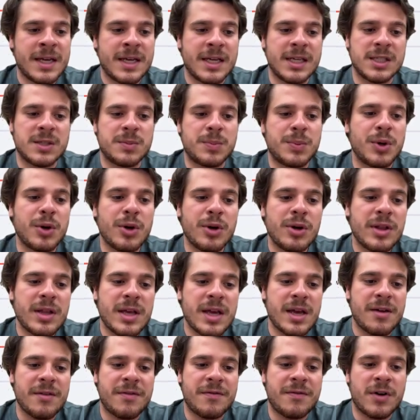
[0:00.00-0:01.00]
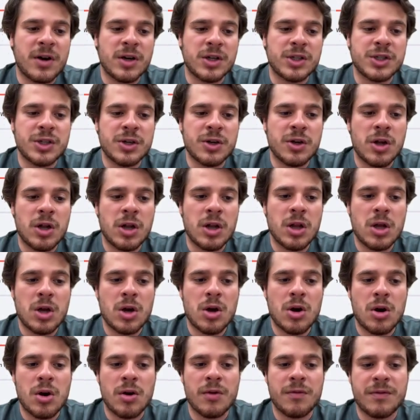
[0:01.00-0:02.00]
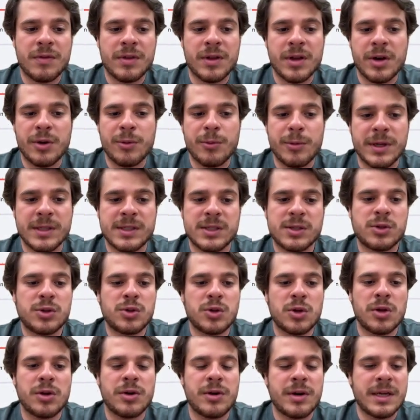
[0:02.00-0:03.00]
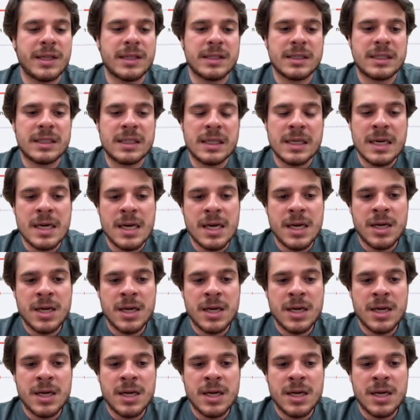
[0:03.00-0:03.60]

is purely a functional of their risk tolerance.